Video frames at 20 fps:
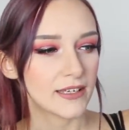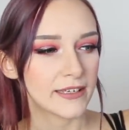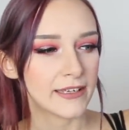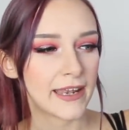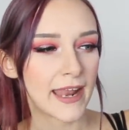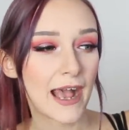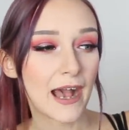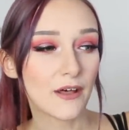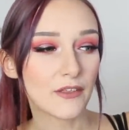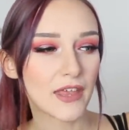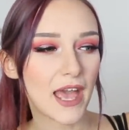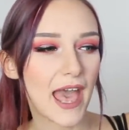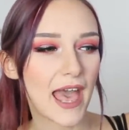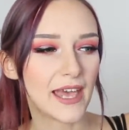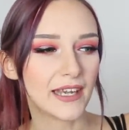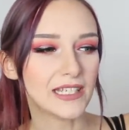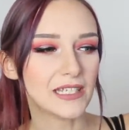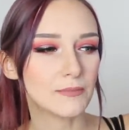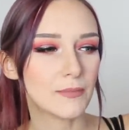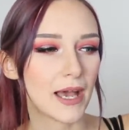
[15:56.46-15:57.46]
Now that
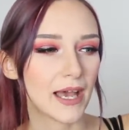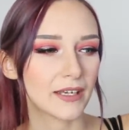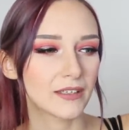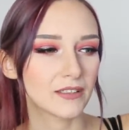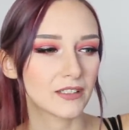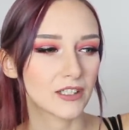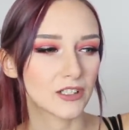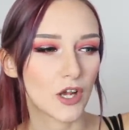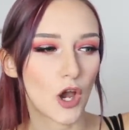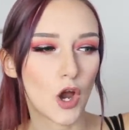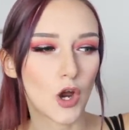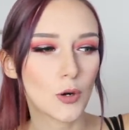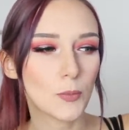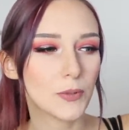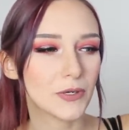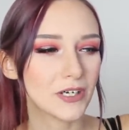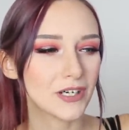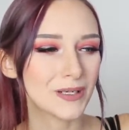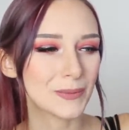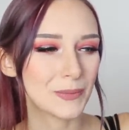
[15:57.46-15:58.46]
any man can
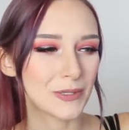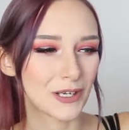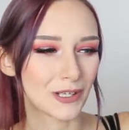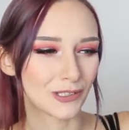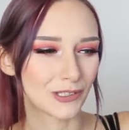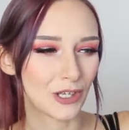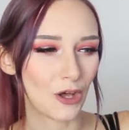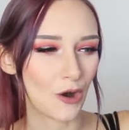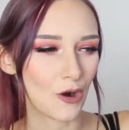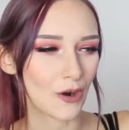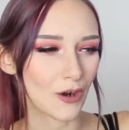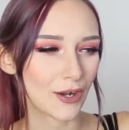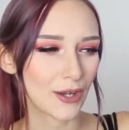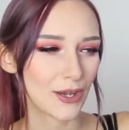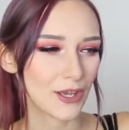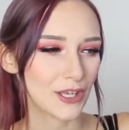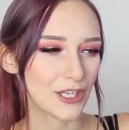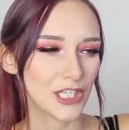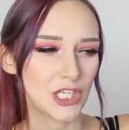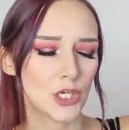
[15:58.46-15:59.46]
open up your
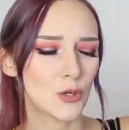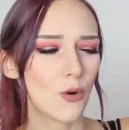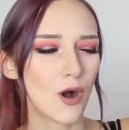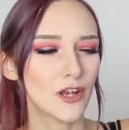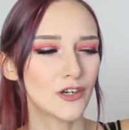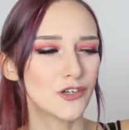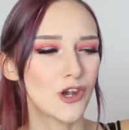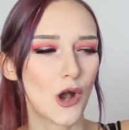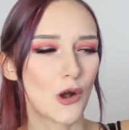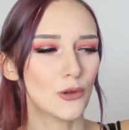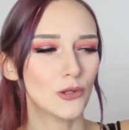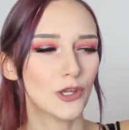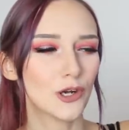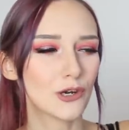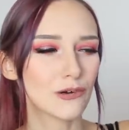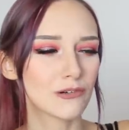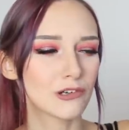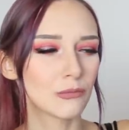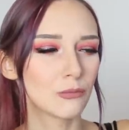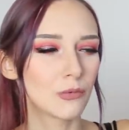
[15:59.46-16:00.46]
lock, you are no
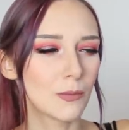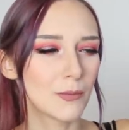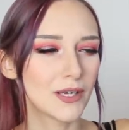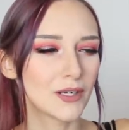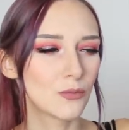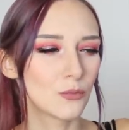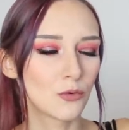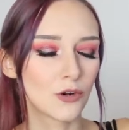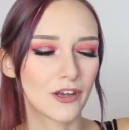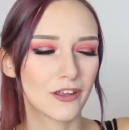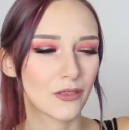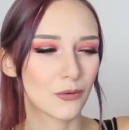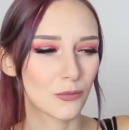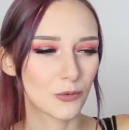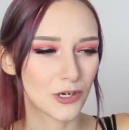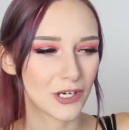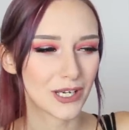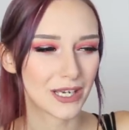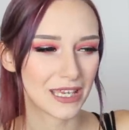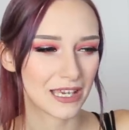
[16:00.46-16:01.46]
longer a woman worth
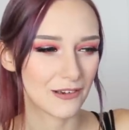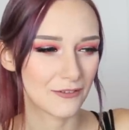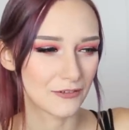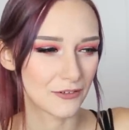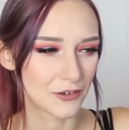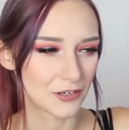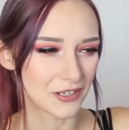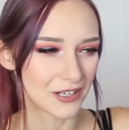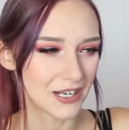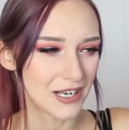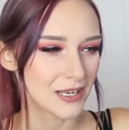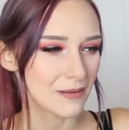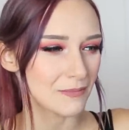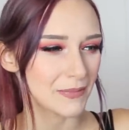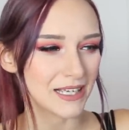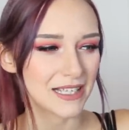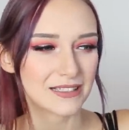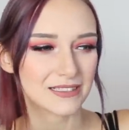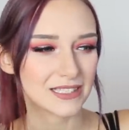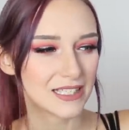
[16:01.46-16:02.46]
working for
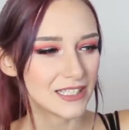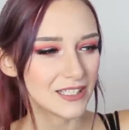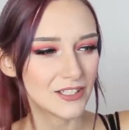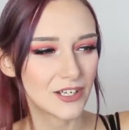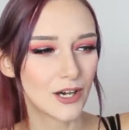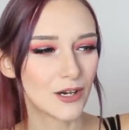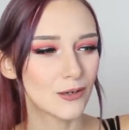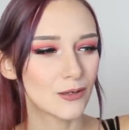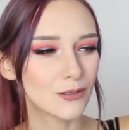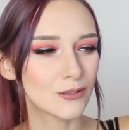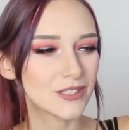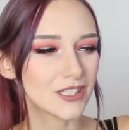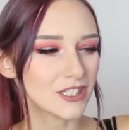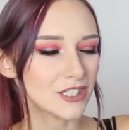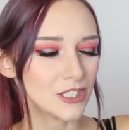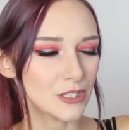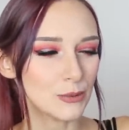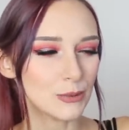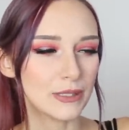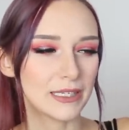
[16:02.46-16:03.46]
because he knows
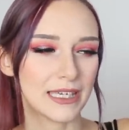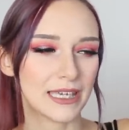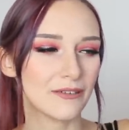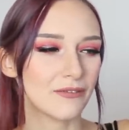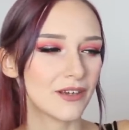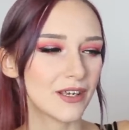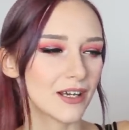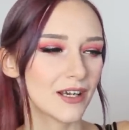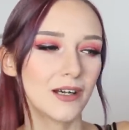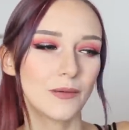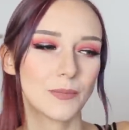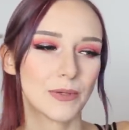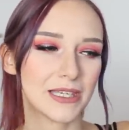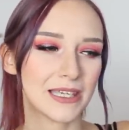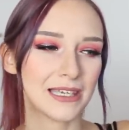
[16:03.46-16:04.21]
you give it up